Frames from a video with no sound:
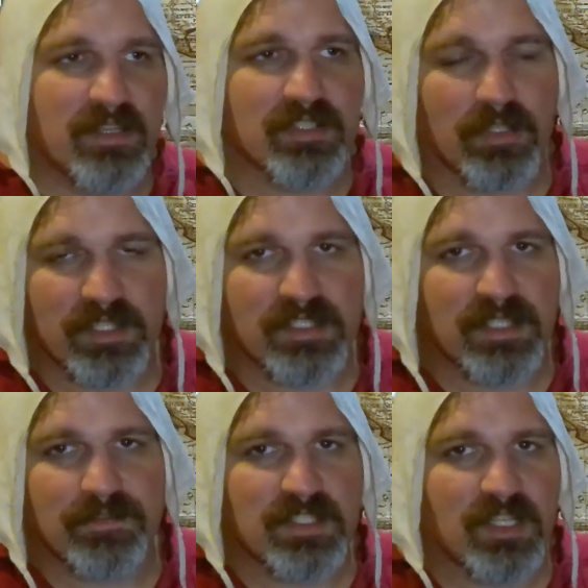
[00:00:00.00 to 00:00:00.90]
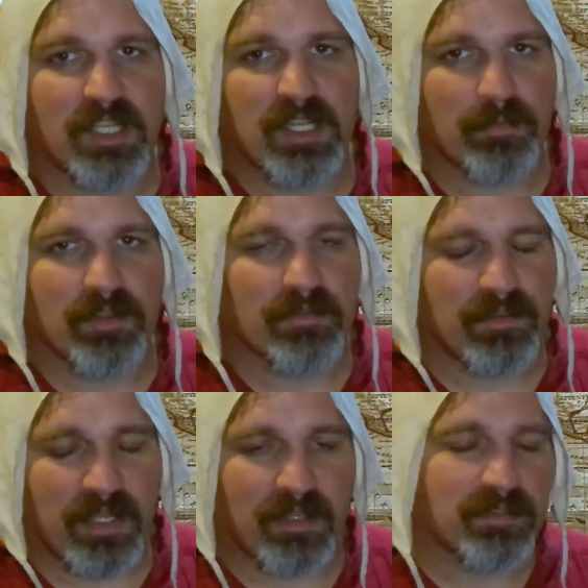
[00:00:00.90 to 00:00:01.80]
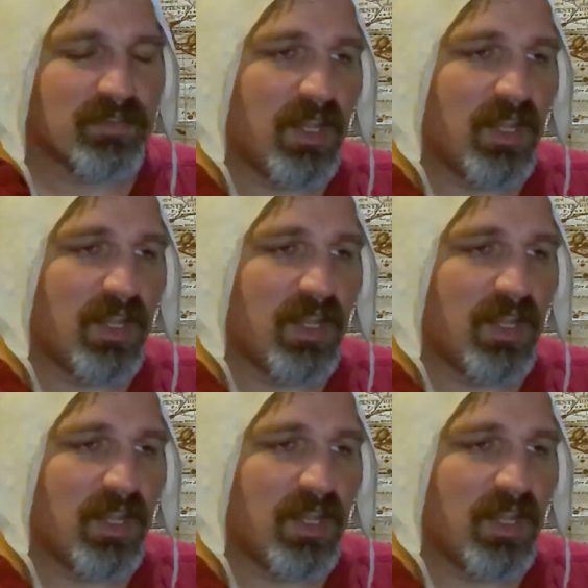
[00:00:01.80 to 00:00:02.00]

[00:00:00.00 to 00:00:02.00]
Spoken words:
so all that's left is cleanup with your file.